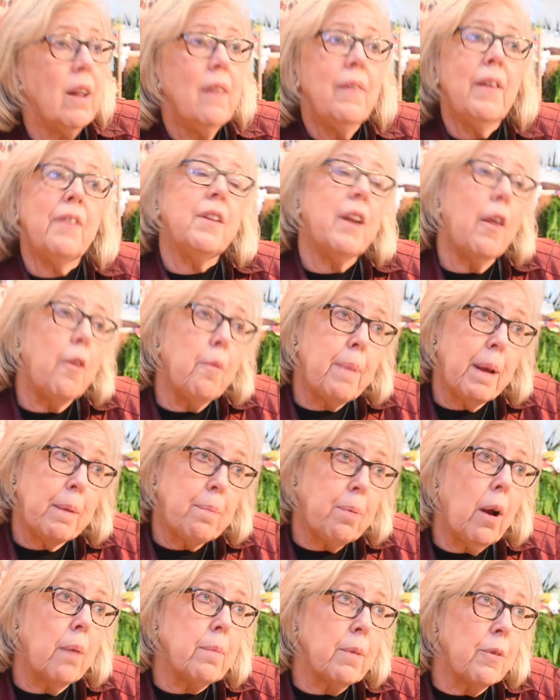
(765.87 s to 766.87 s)
That's another big
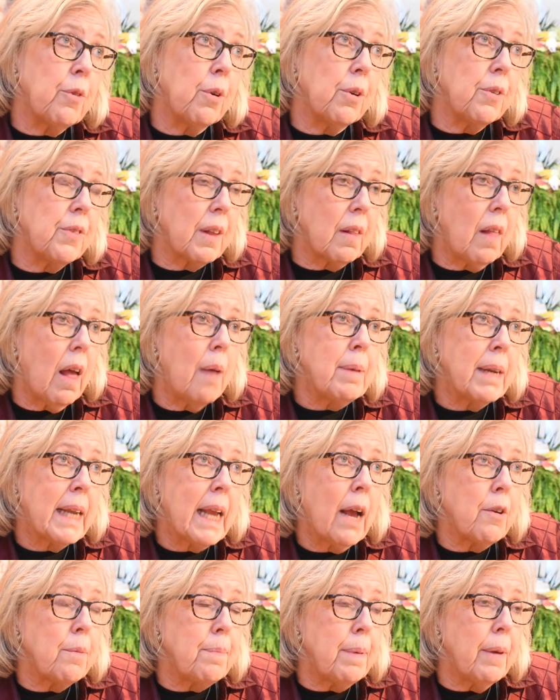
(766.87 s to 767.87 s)
problem, of course. The Climate
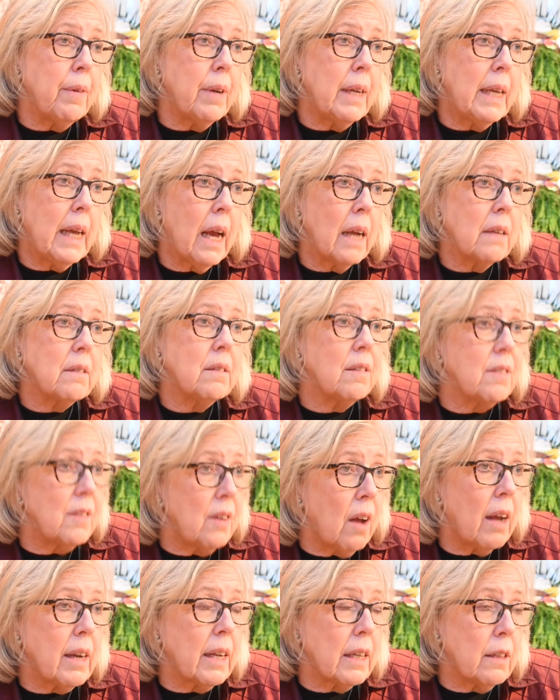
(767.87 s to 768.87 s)
Accountability Act does
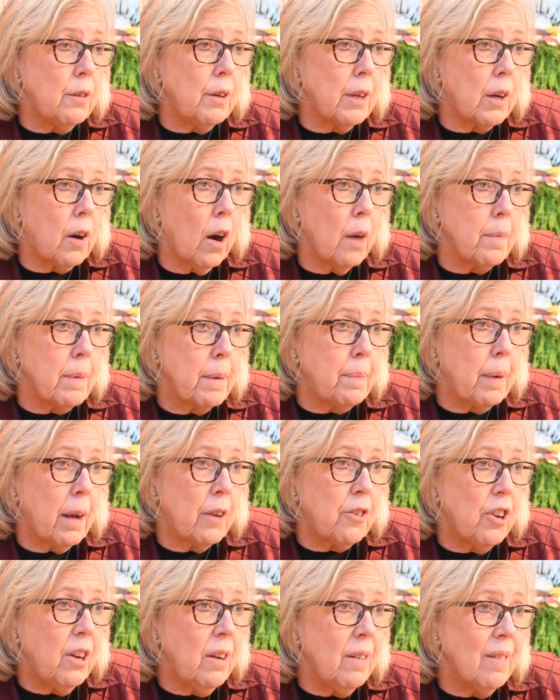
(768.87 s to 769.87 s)
not include a carbon
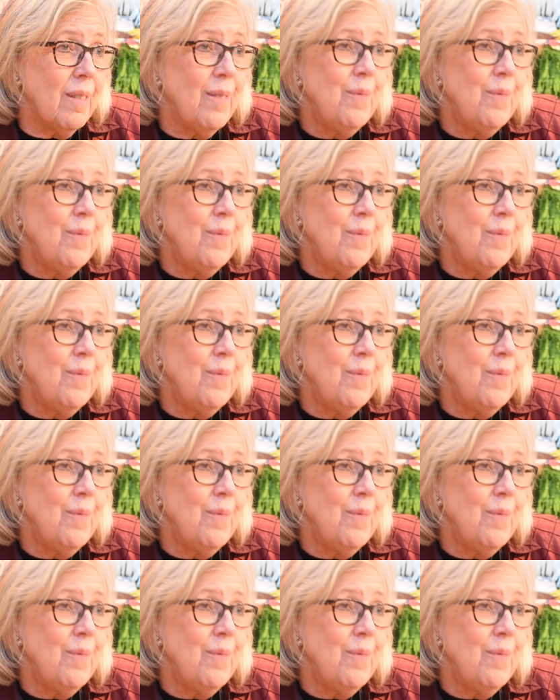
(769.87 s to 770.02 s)
budget.